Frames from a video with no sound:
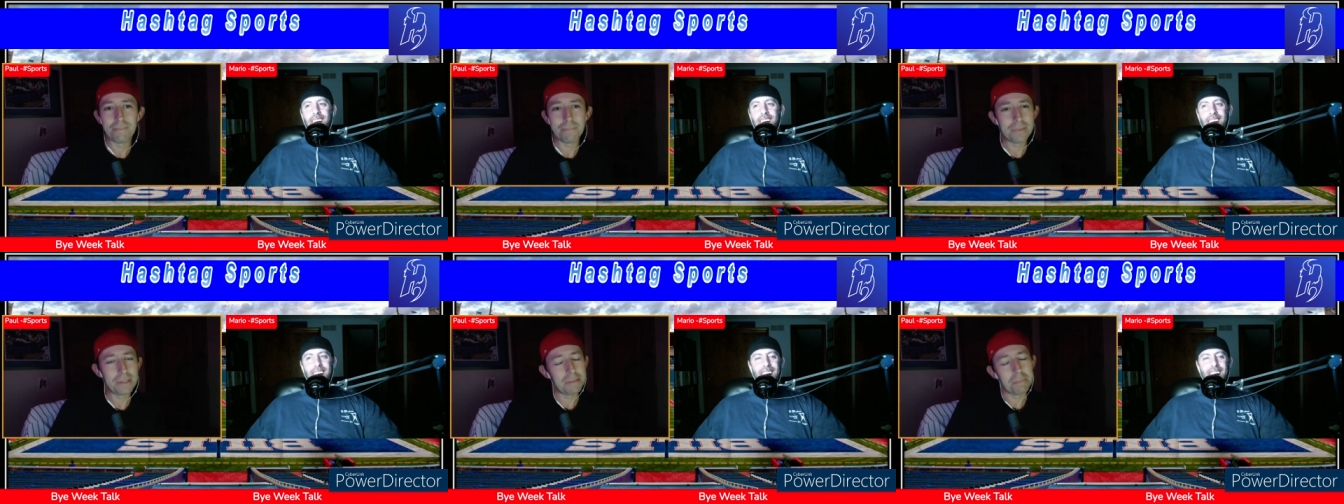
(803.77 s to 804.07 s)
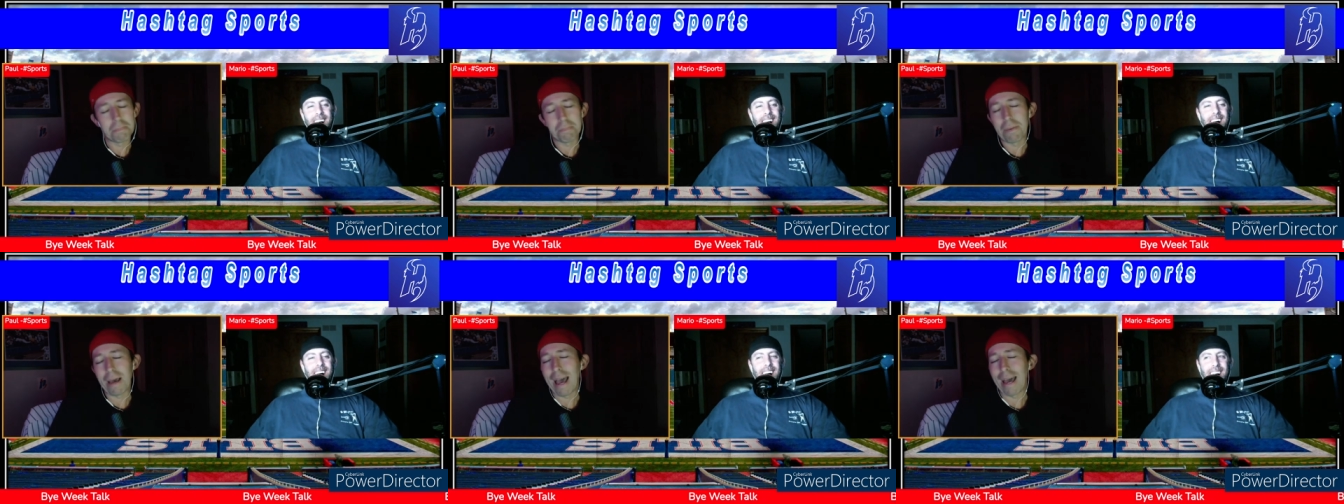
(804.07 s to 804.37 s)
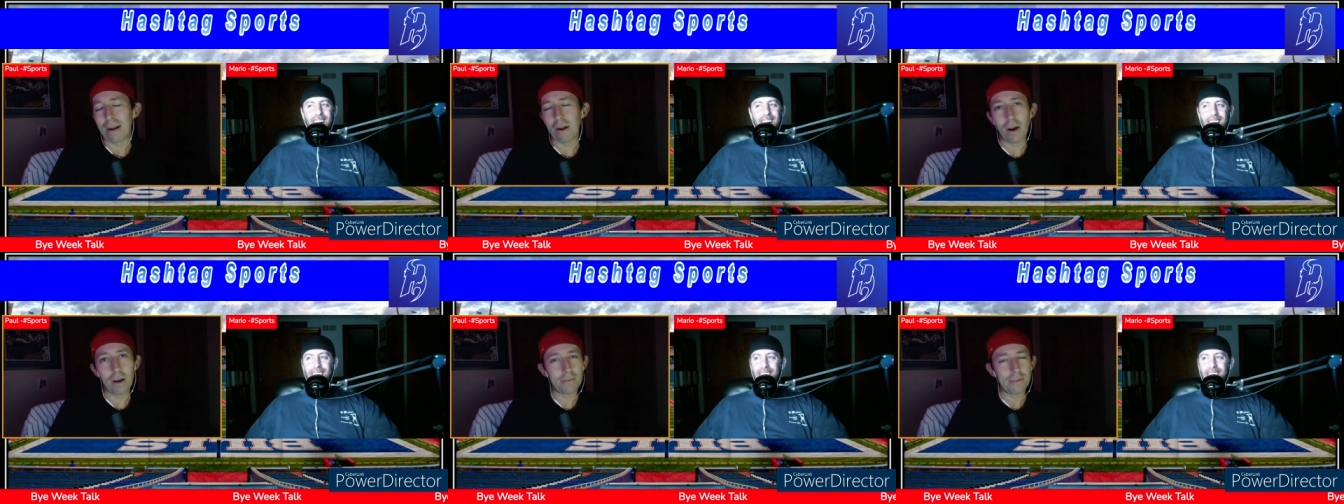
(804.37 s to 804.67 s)
It's a
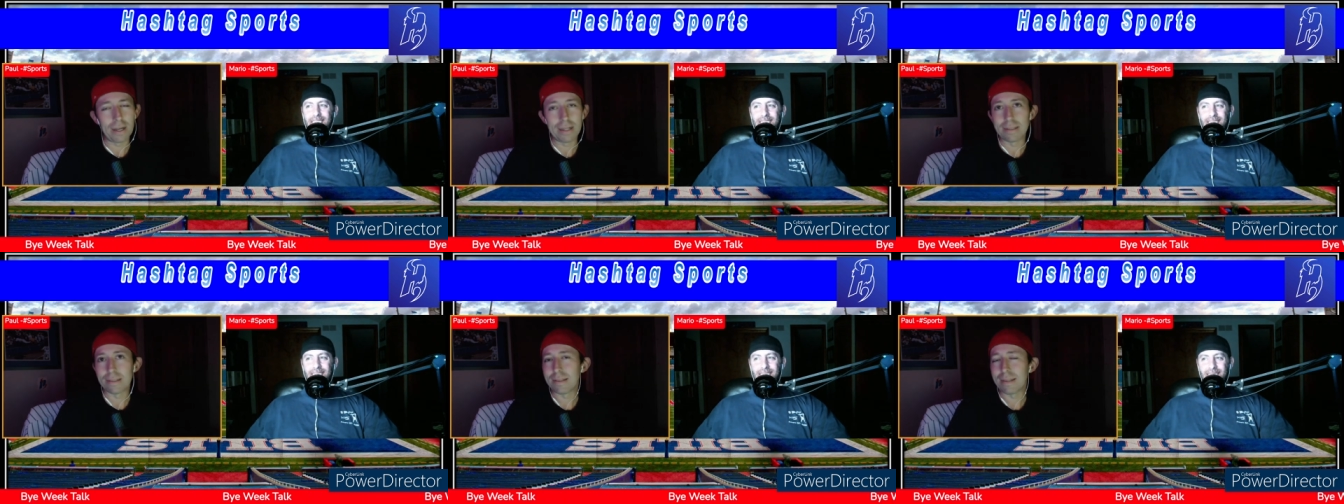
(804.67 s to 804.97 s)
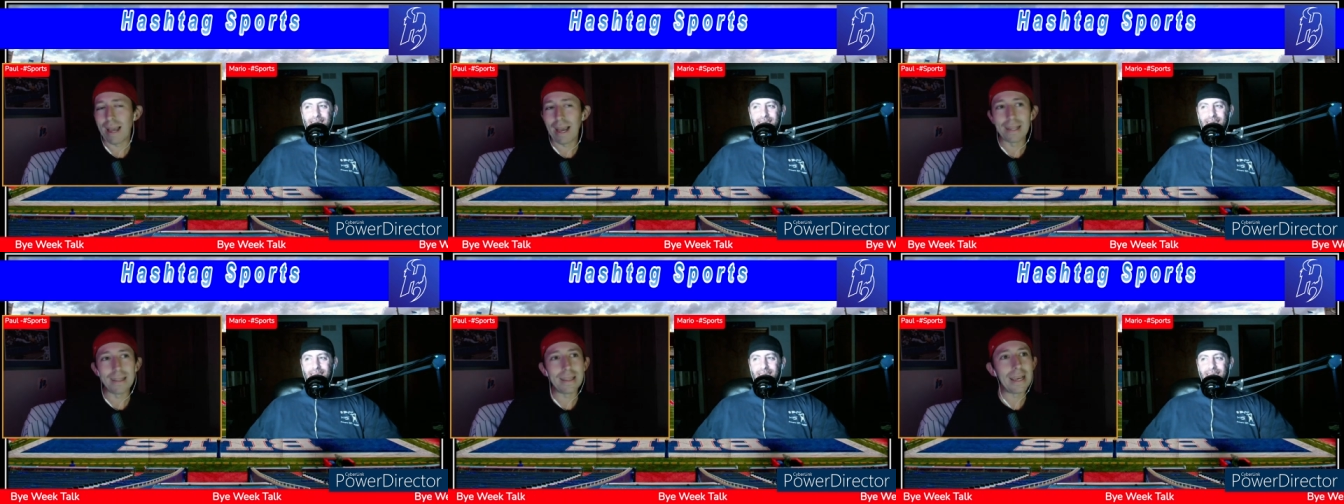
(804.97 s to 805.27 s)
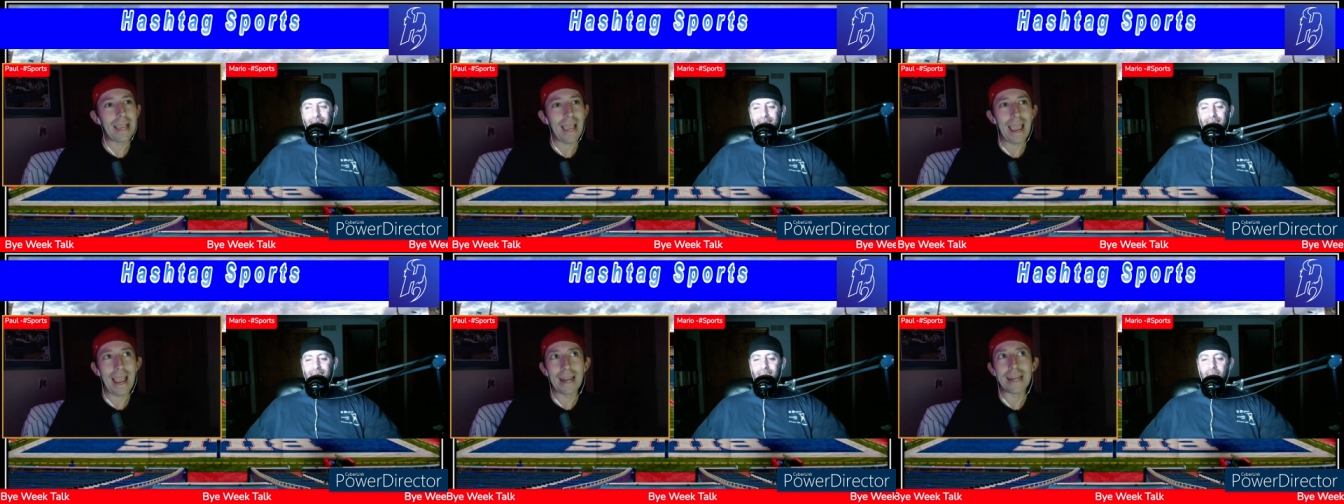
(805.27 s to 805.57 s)
bad offense. I
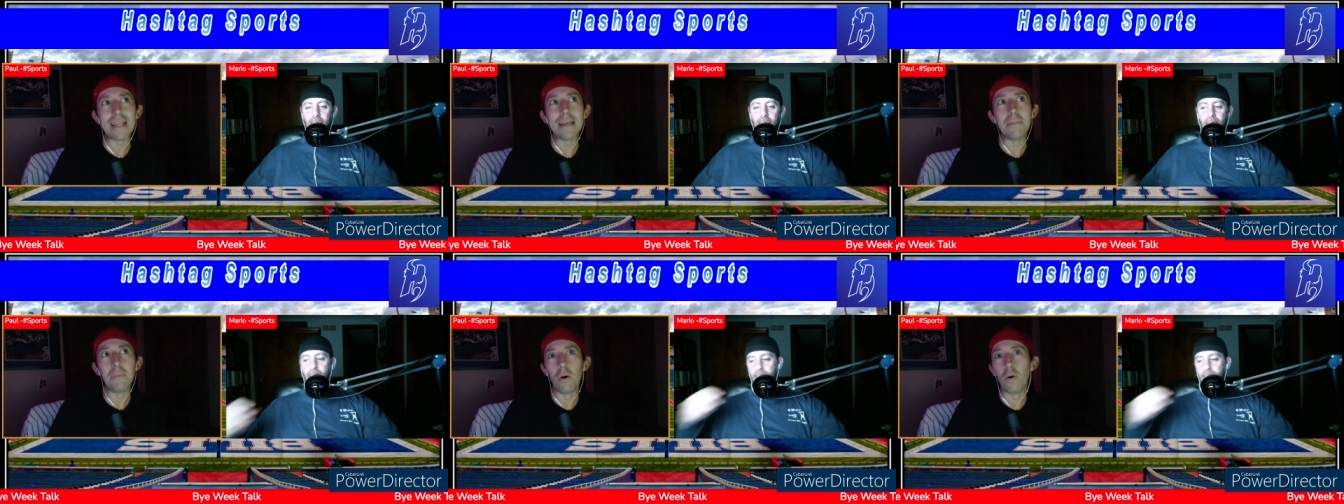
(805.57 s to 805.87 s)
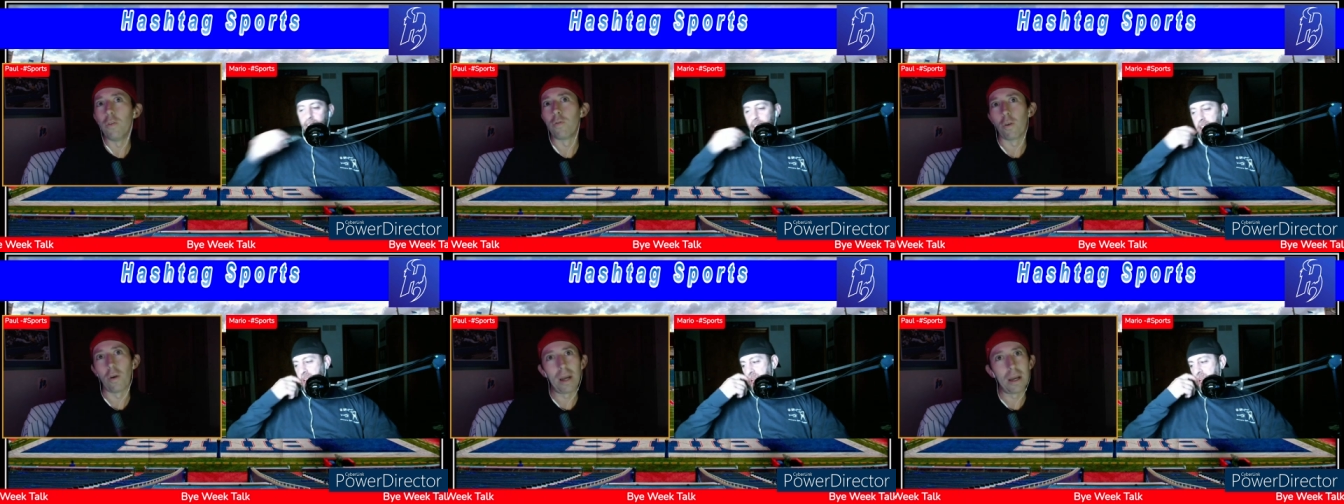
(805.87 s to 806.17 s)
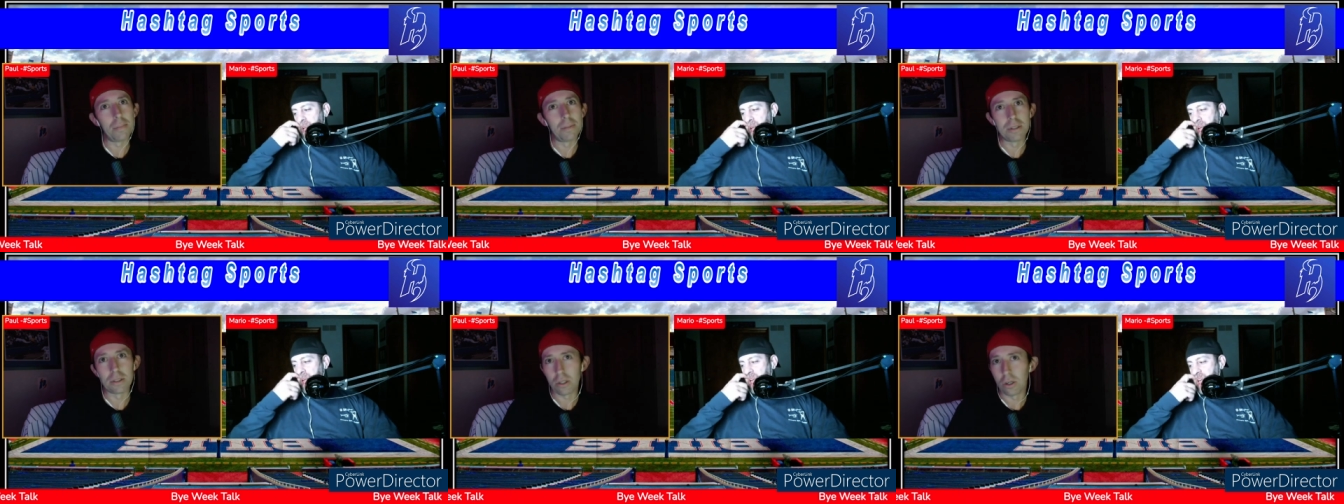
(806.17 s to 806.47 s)
think any move for
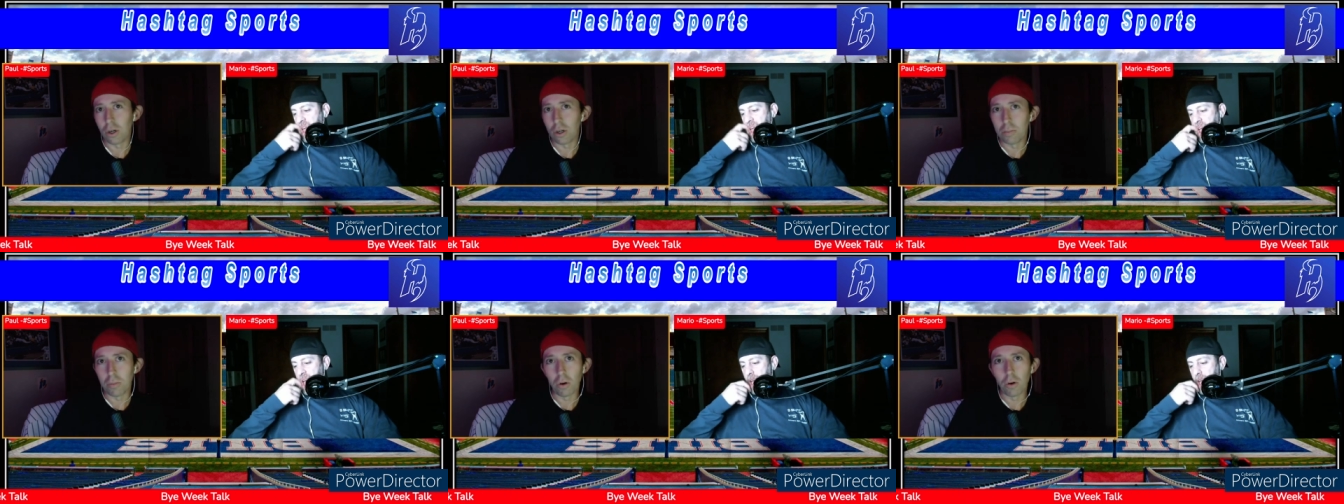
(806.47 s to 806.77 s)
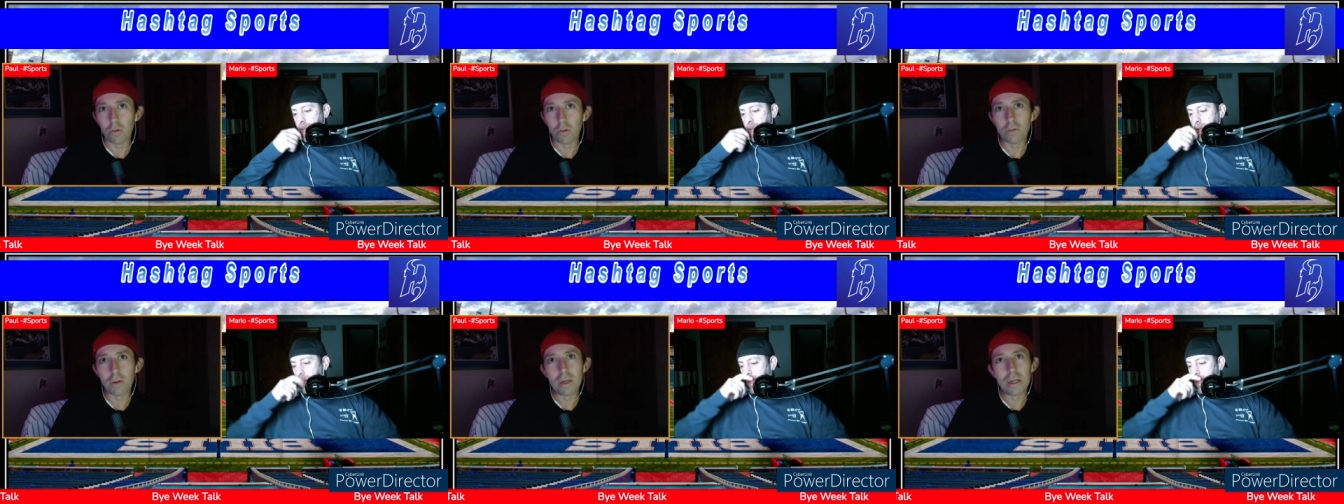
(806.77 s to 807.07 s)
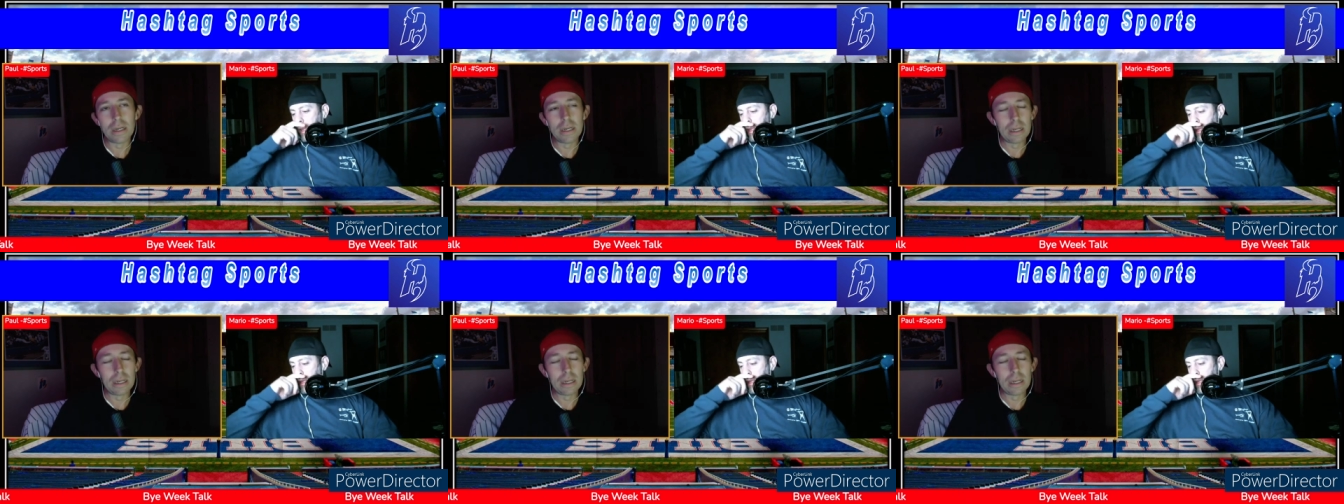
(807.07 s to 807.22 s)
him is a good move.